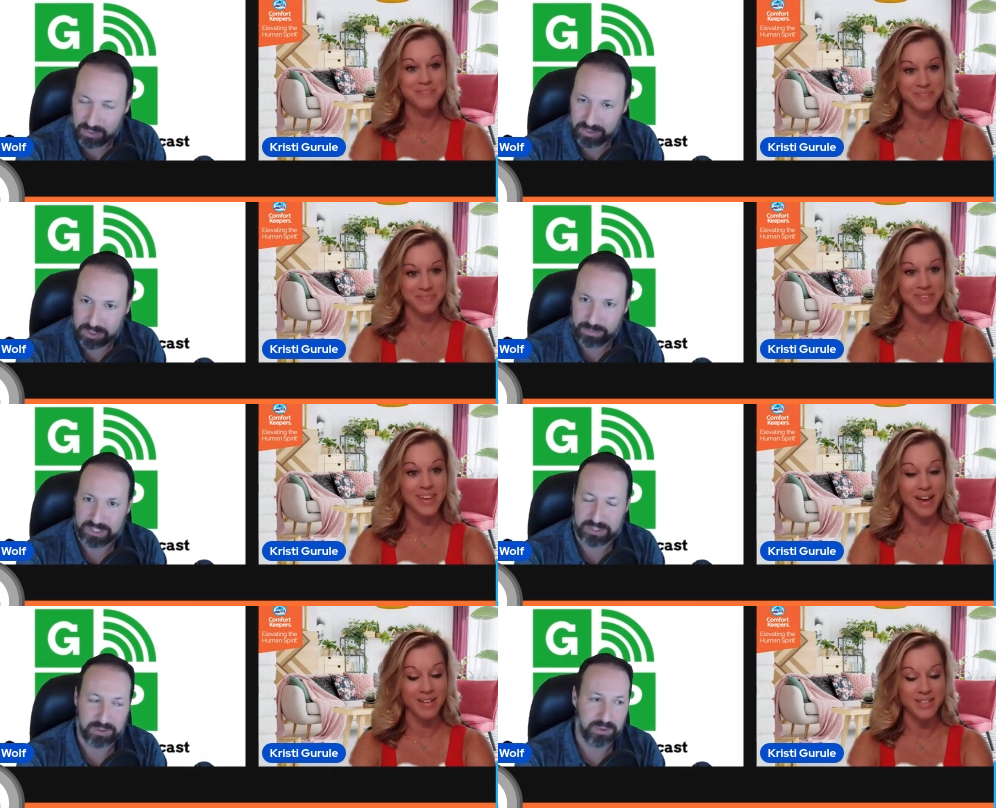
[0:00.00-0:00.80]
Speaker 1: So it
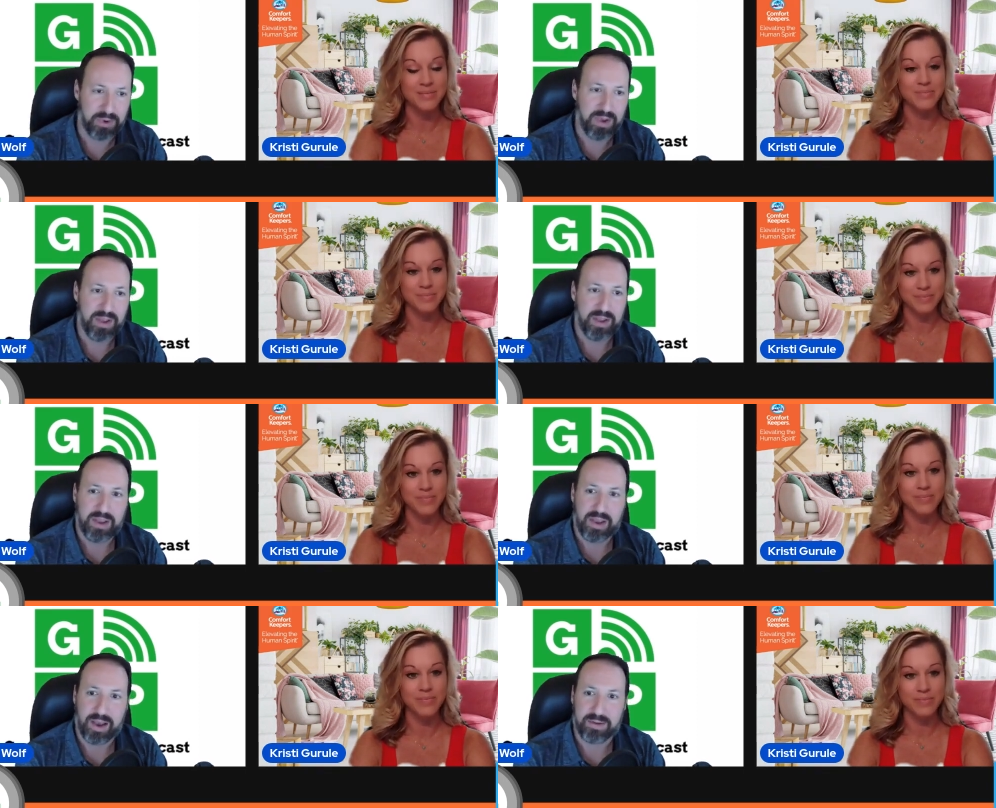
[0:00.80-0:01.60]
speaks yes. to
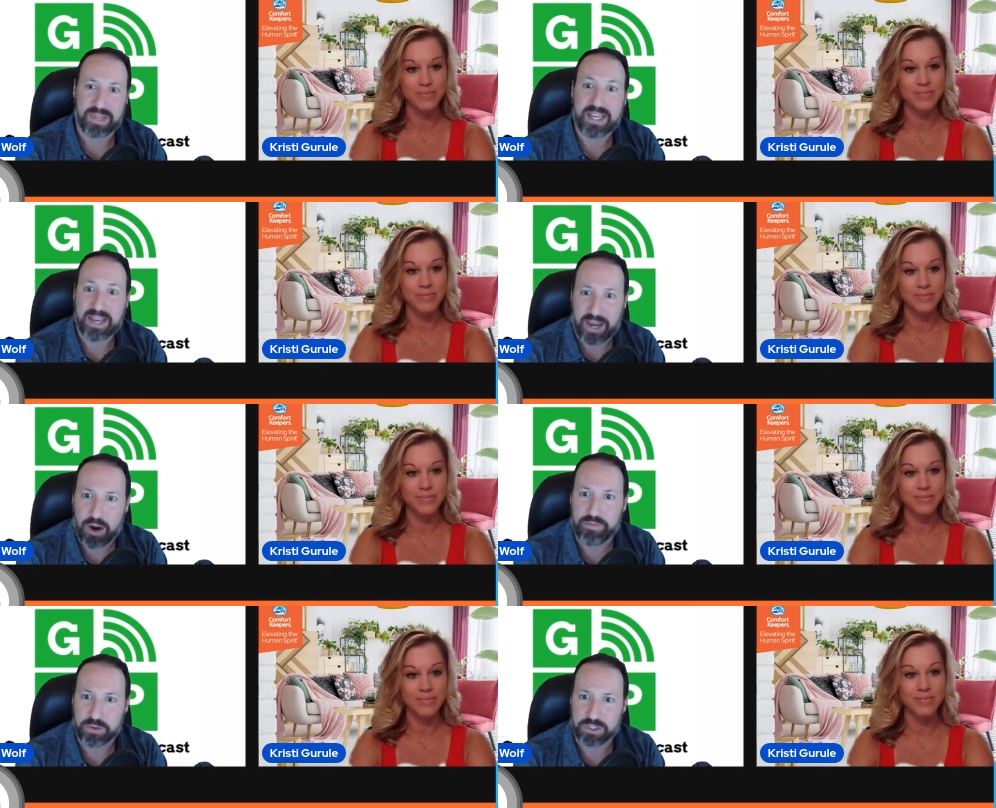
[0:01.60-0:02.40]
uh, taking
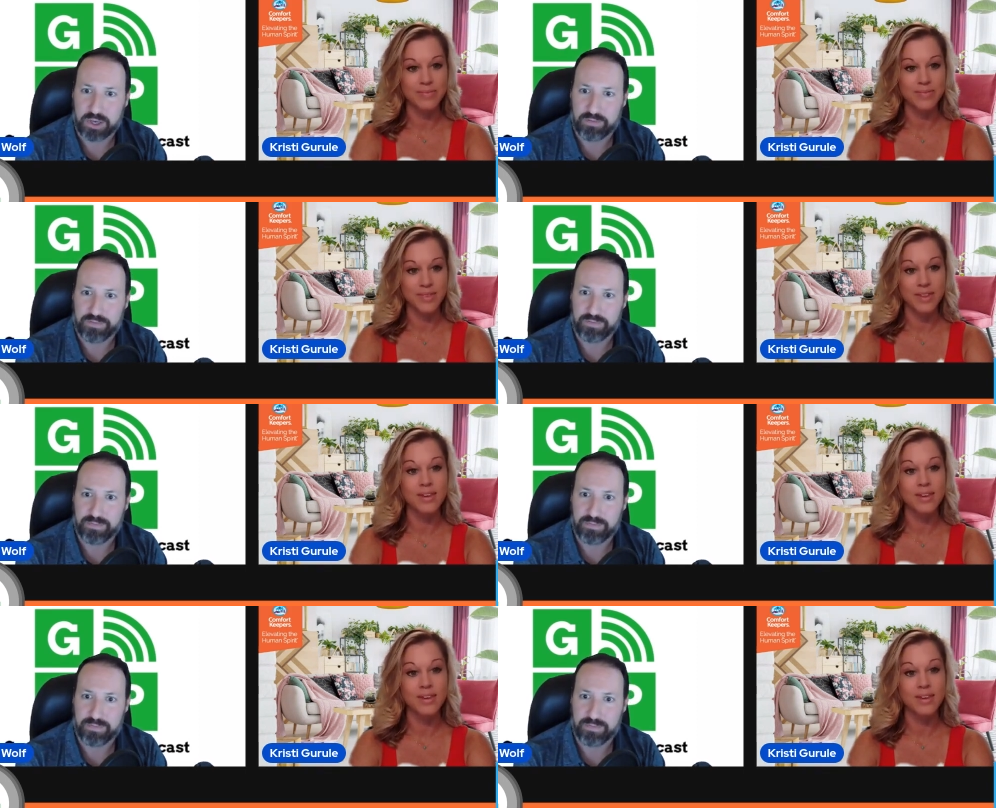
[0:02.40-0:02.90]
care of yourself,